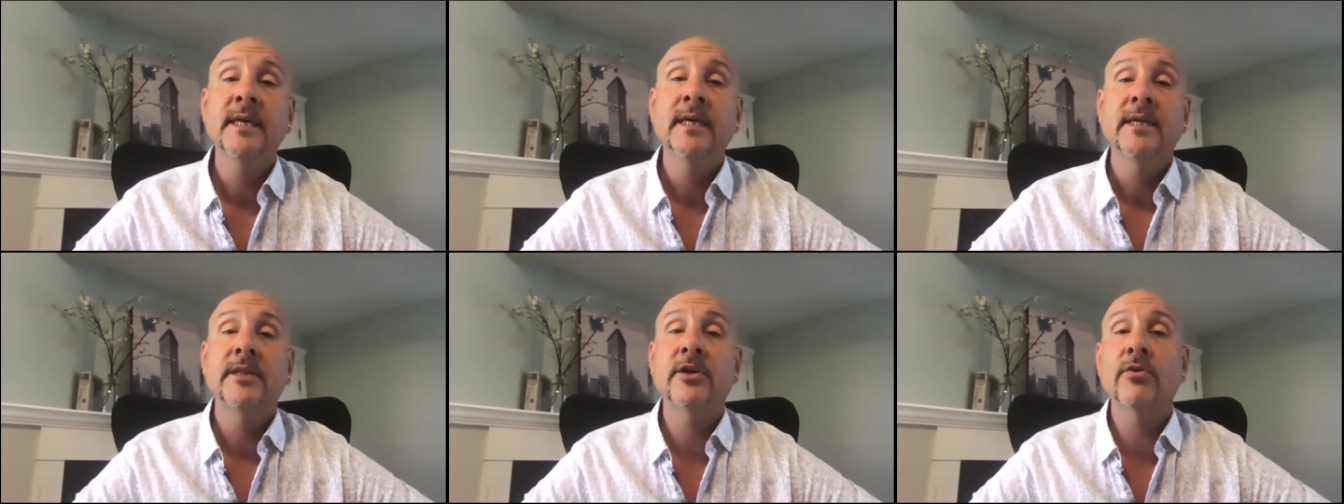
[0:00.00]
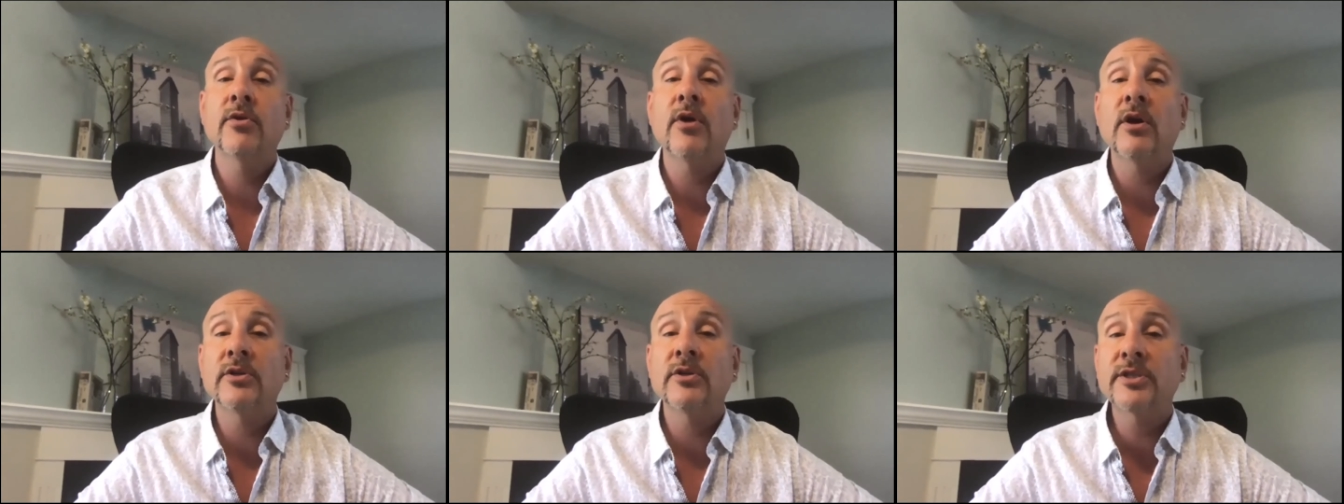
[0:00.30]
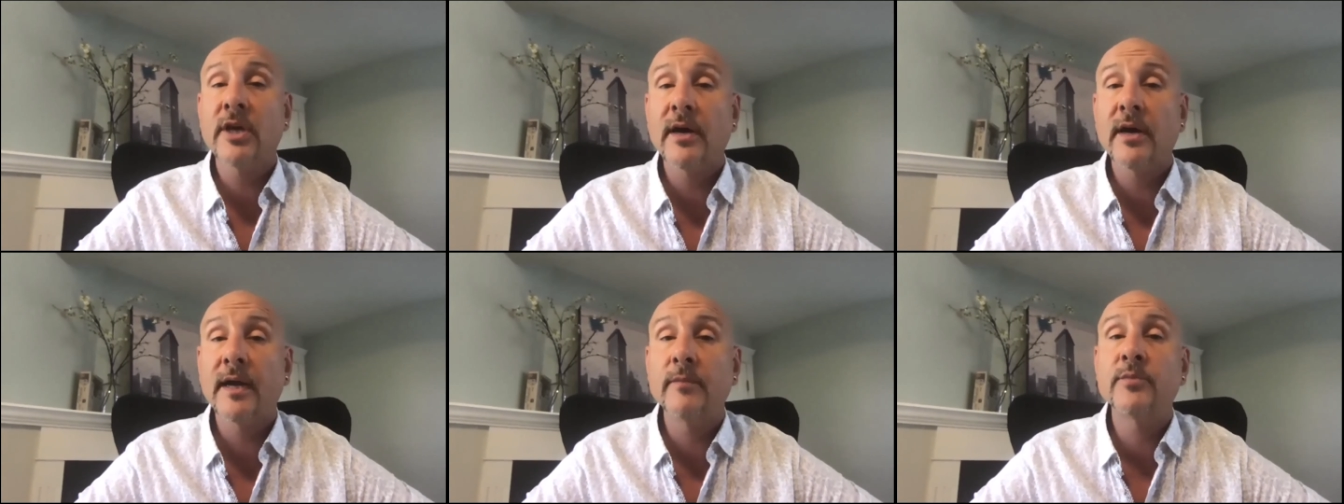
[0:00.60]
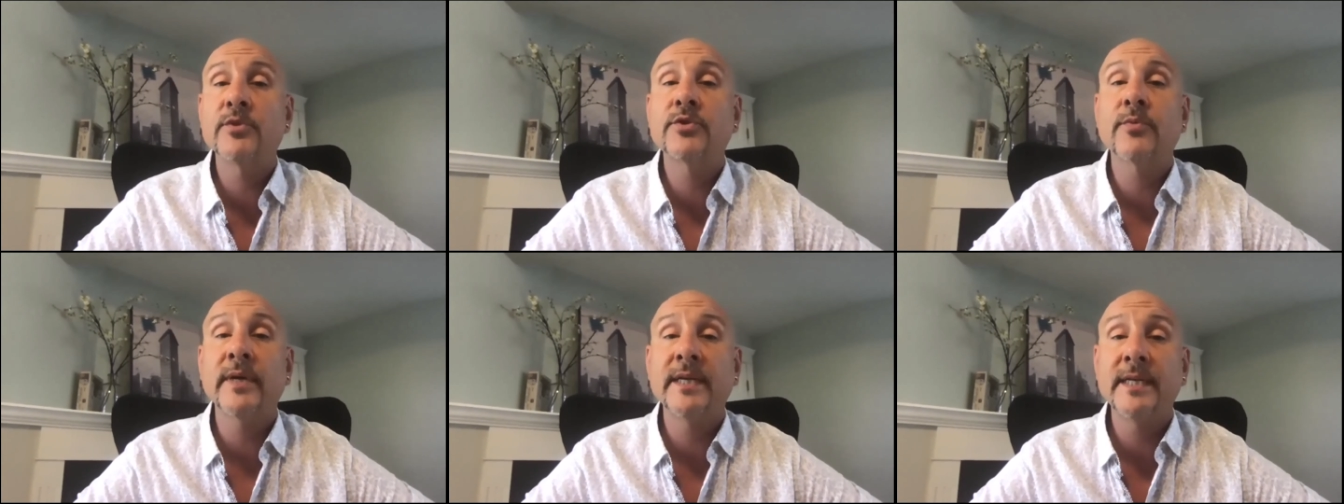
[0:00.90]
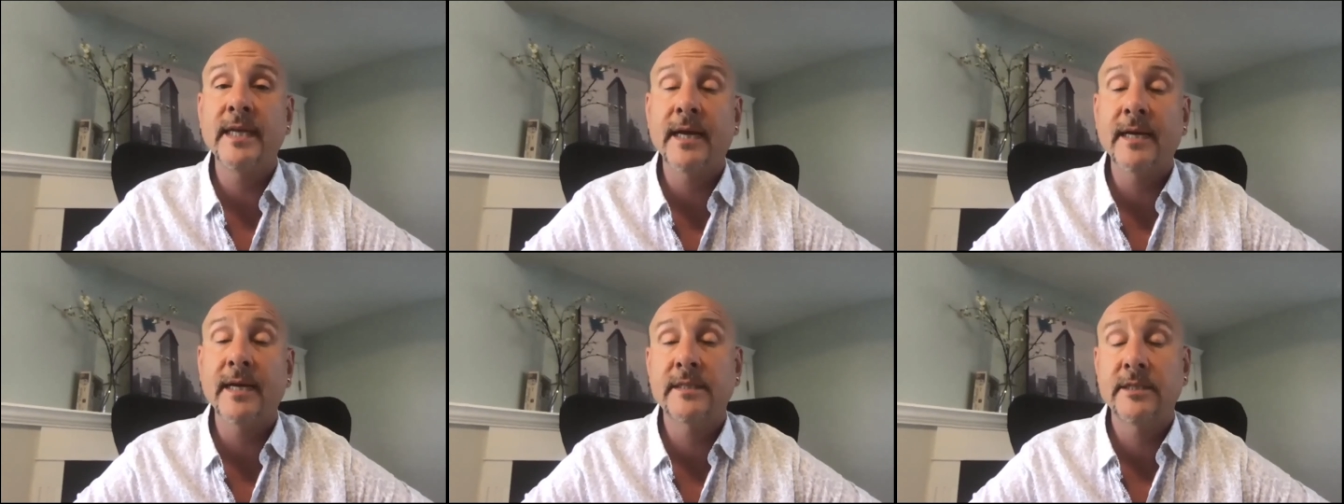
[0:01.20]
There are times when,
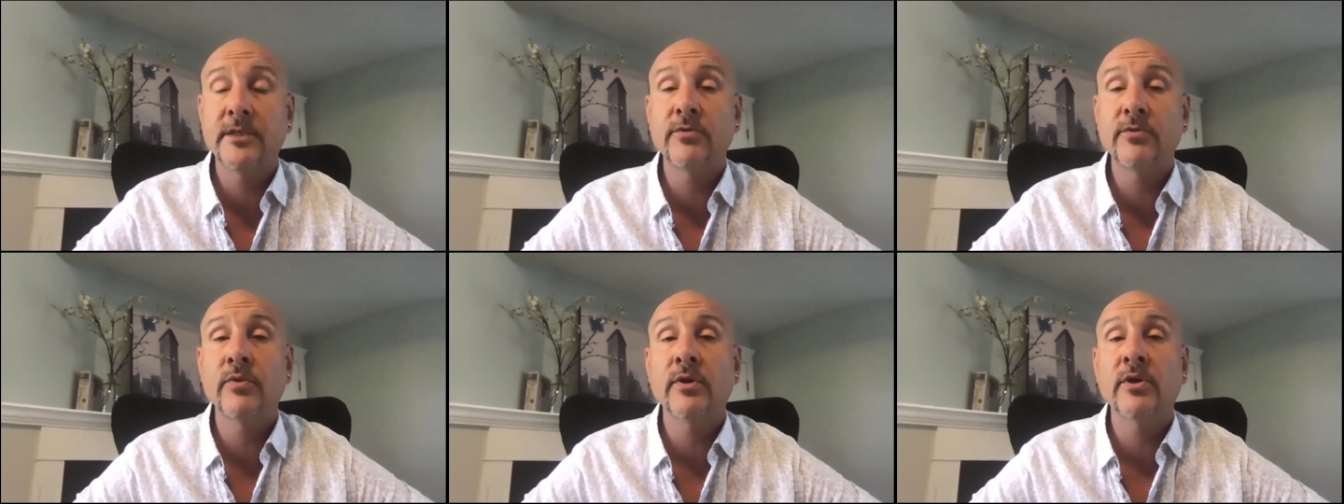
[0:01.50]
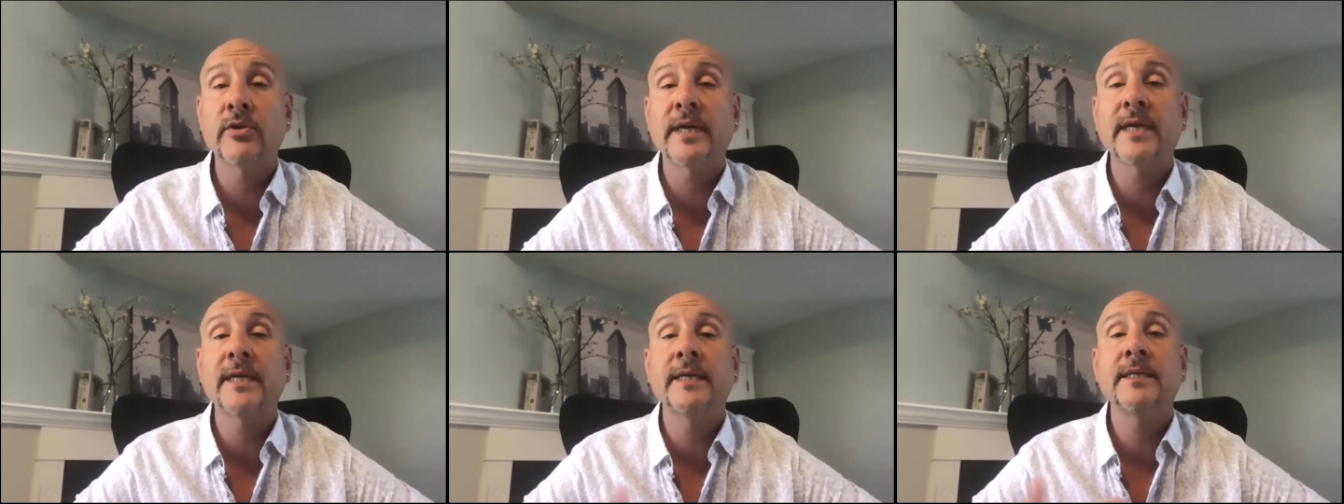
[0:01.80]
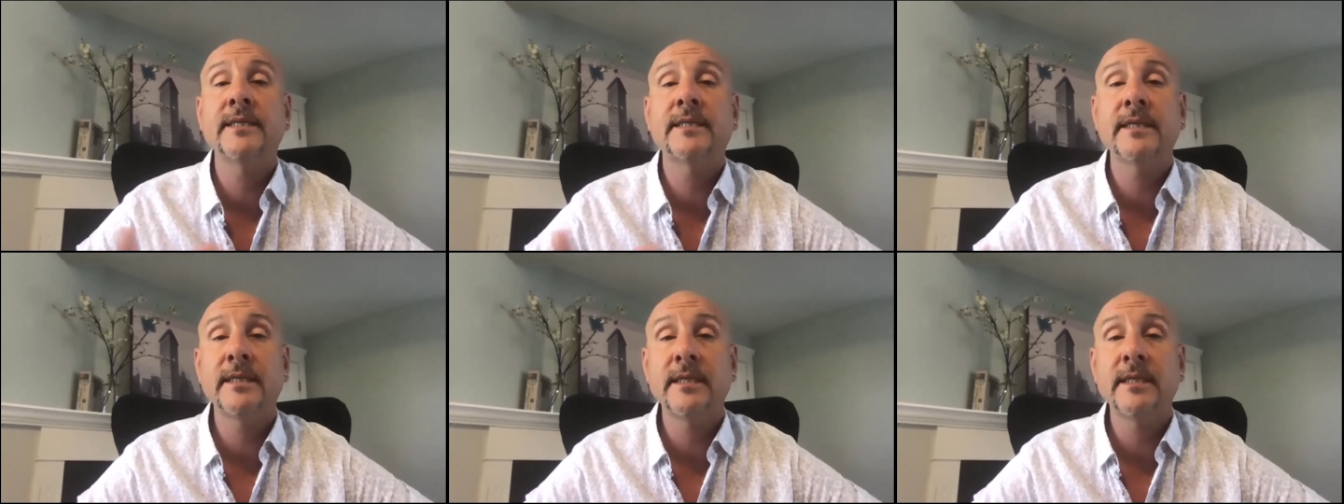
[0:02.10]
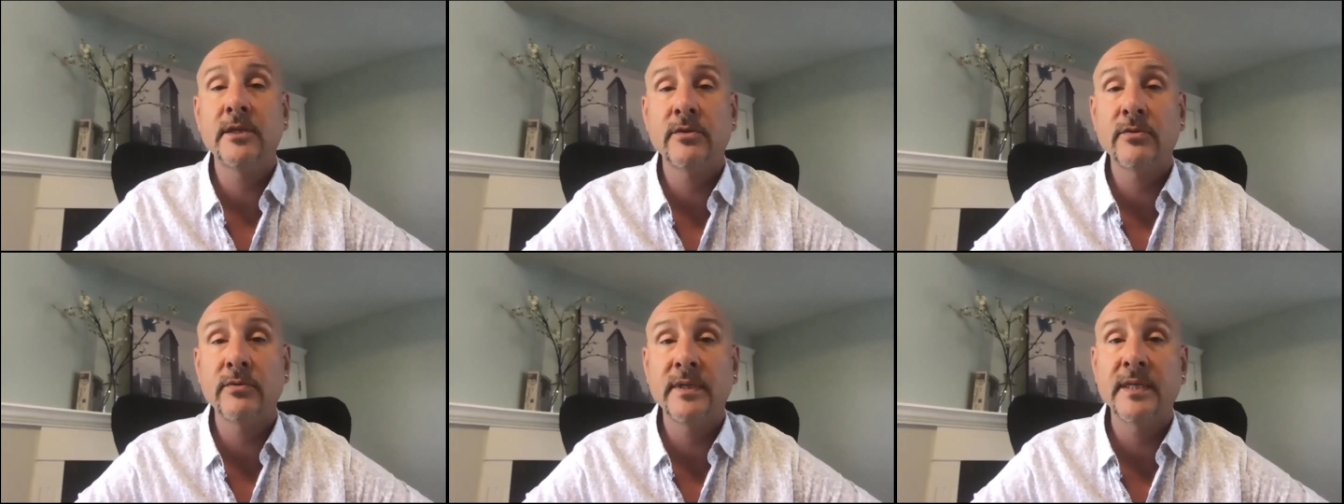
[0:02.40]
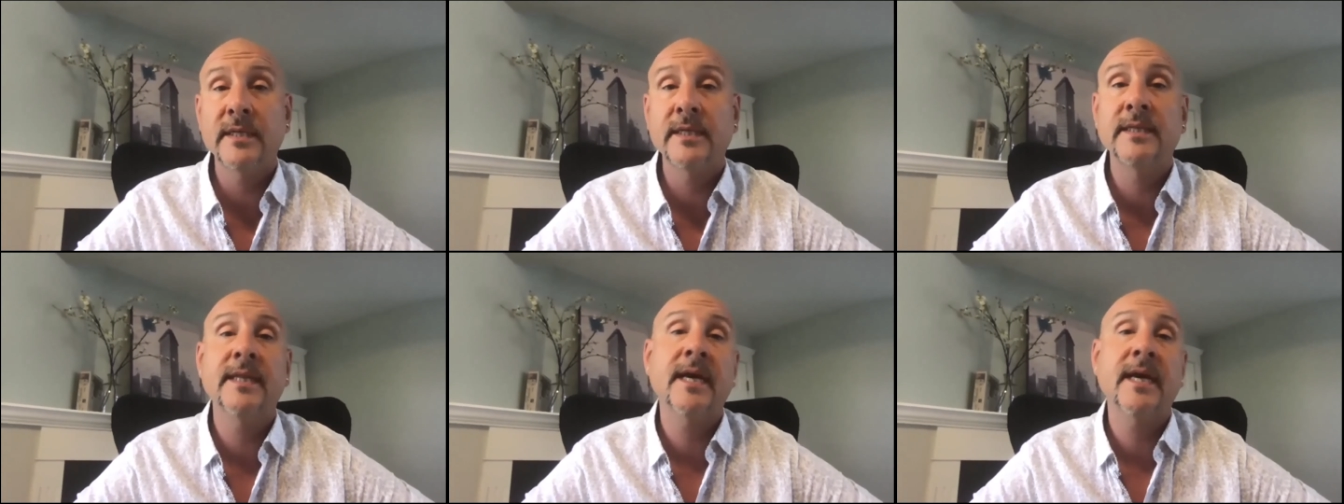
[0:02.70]
yes, you will get into the
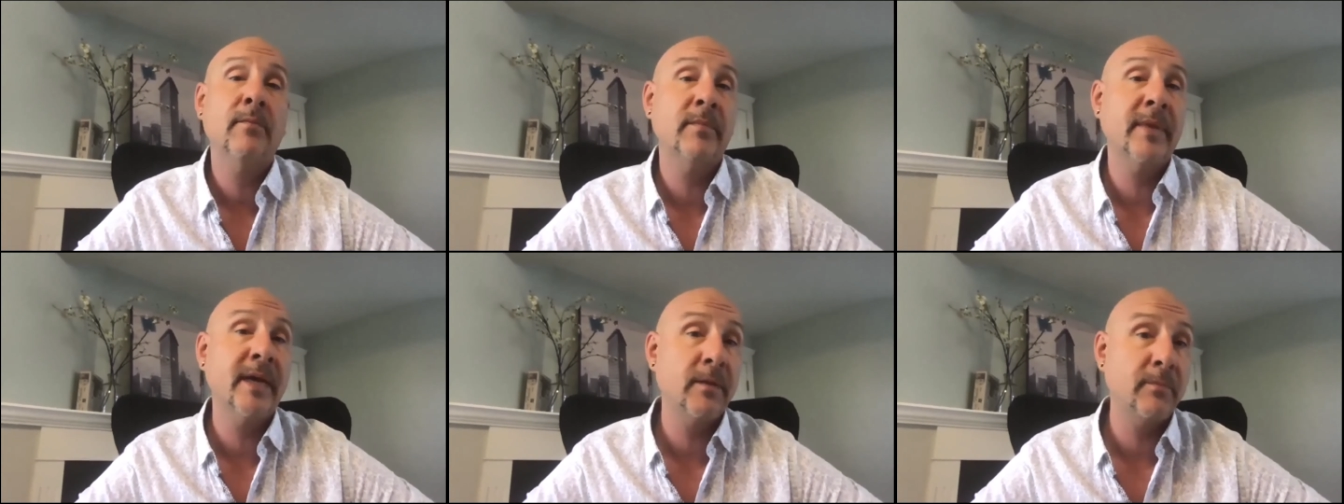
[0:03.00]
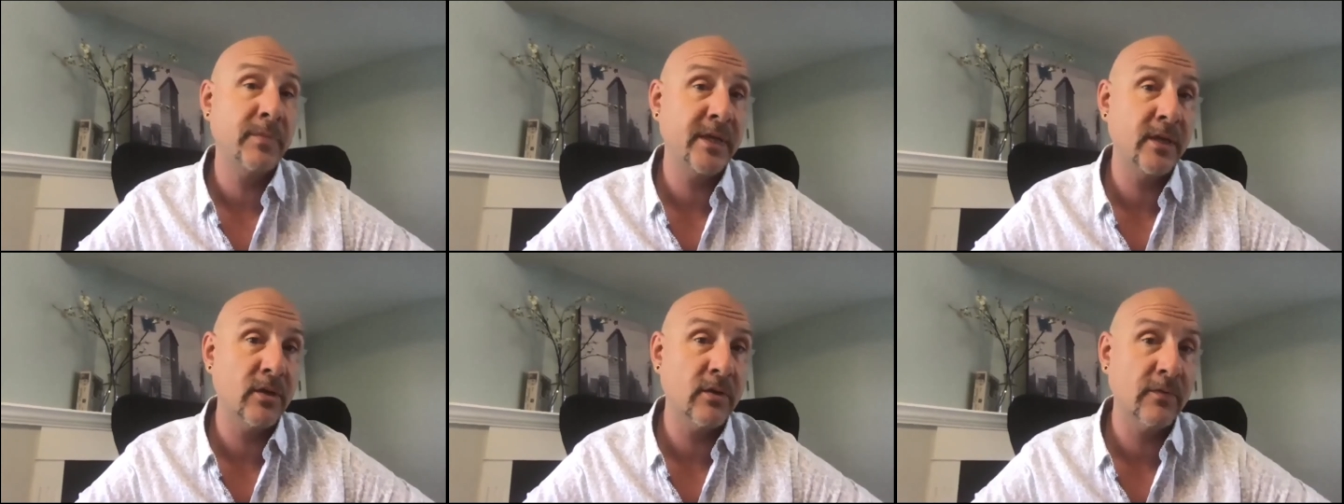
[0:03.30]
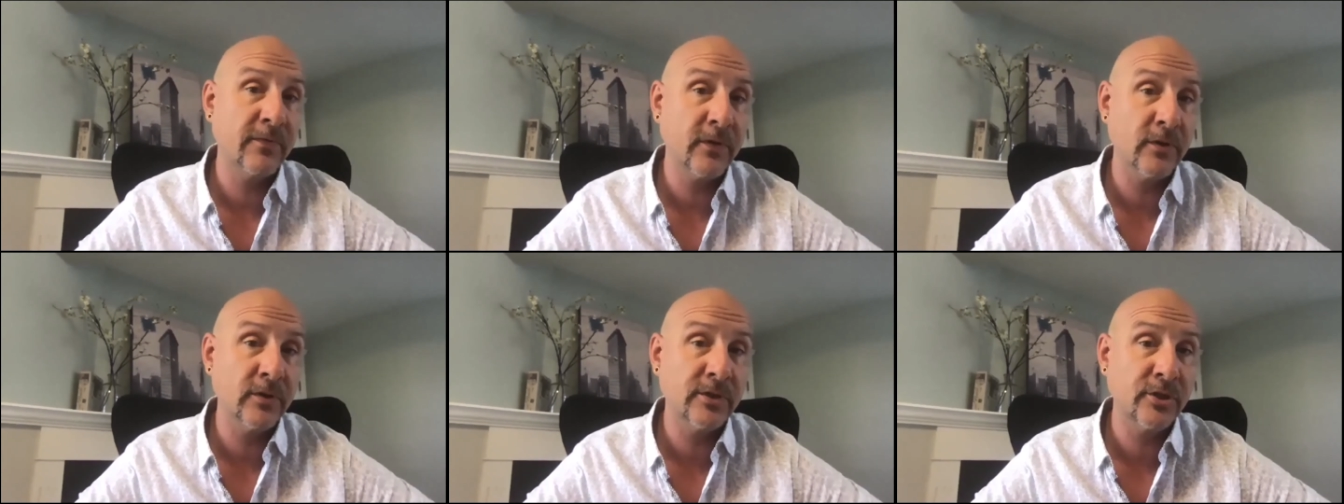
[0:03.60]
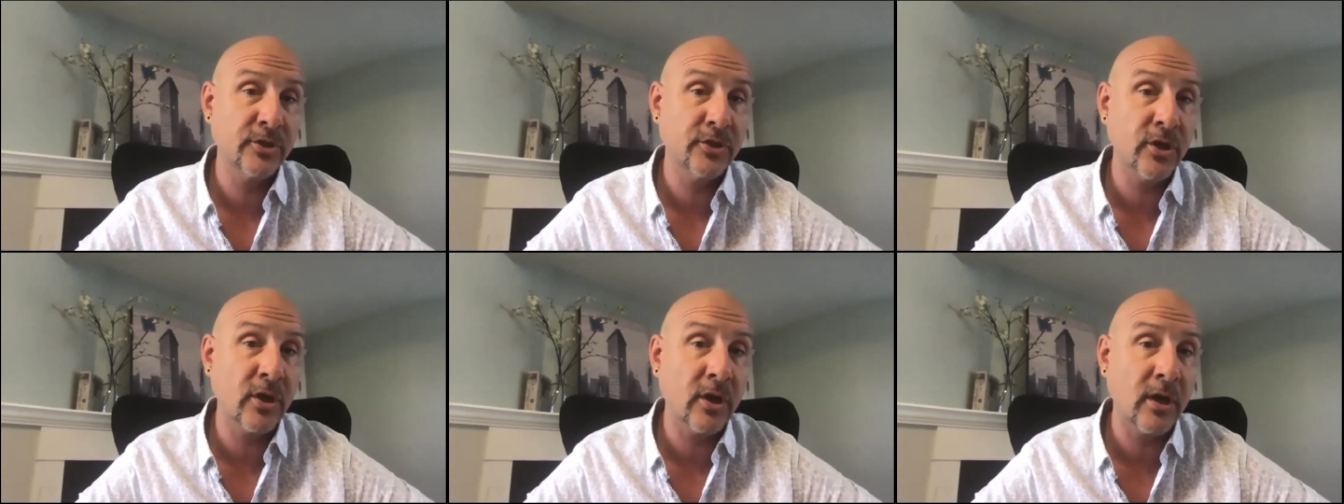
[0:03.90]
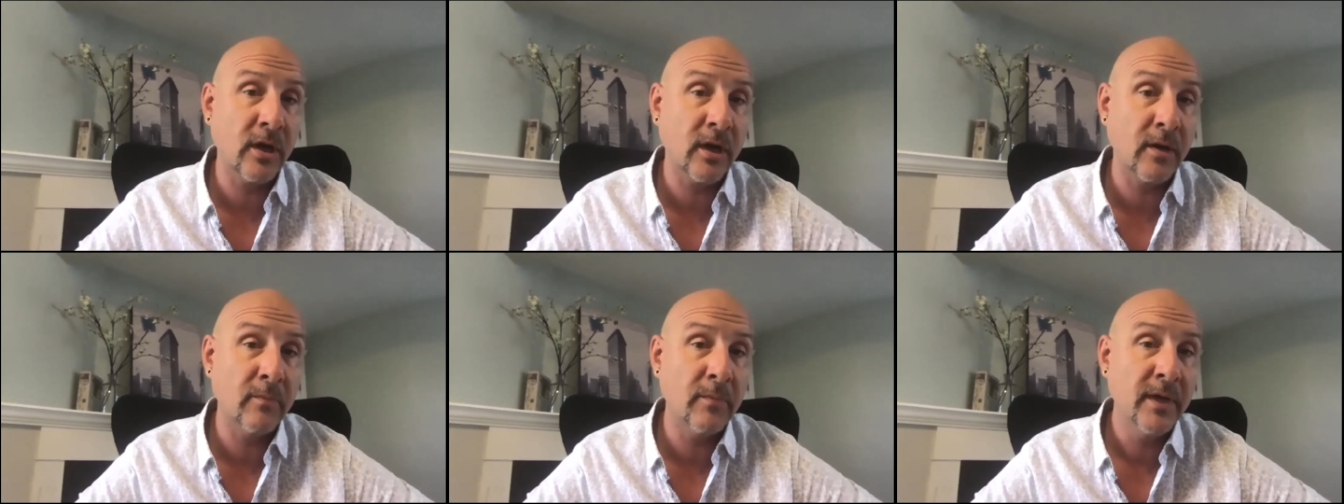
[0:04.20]
union and that might be your first
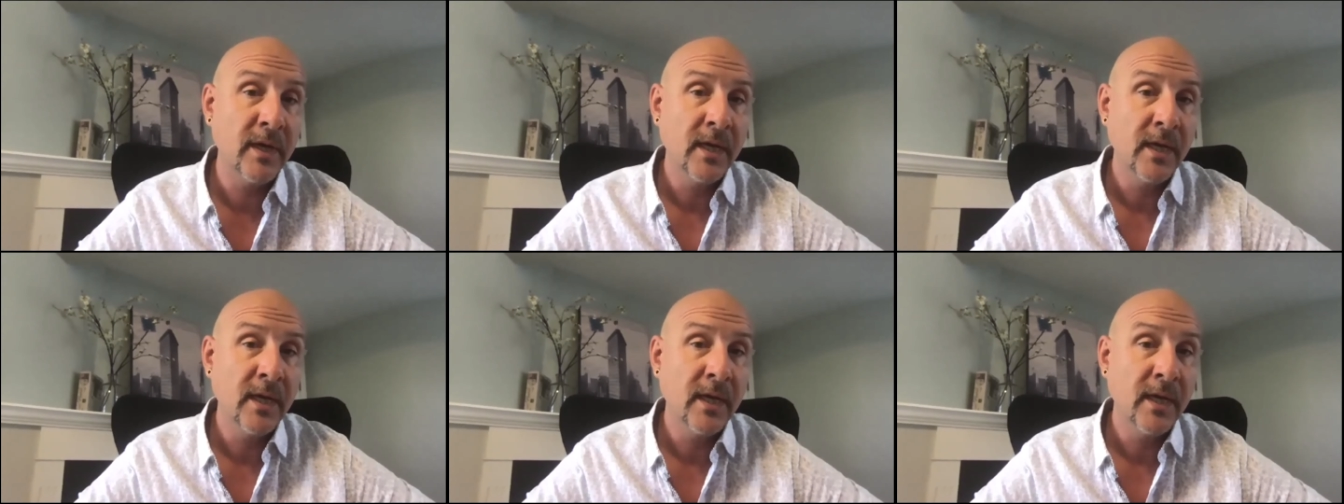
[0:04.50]
job,